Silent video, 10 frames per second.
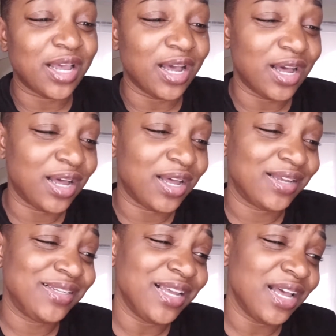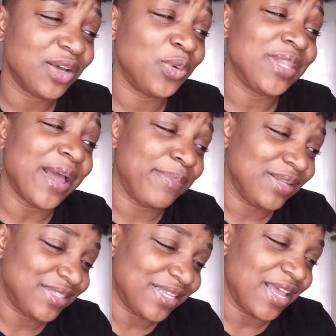uh yeah with that
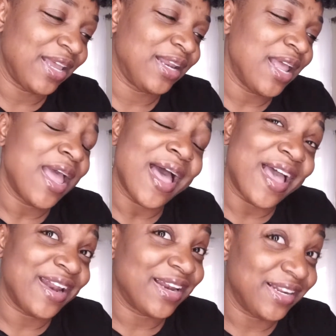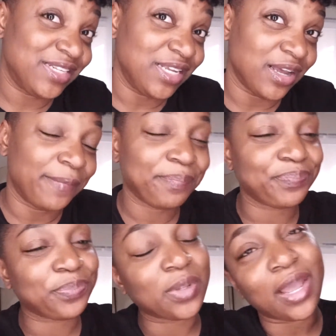being said i had an idea
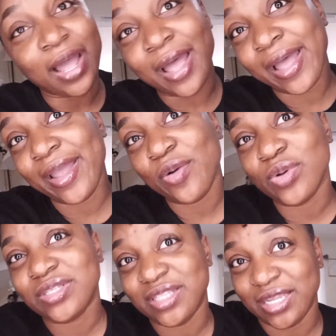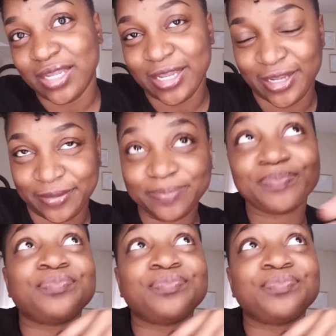i was thinking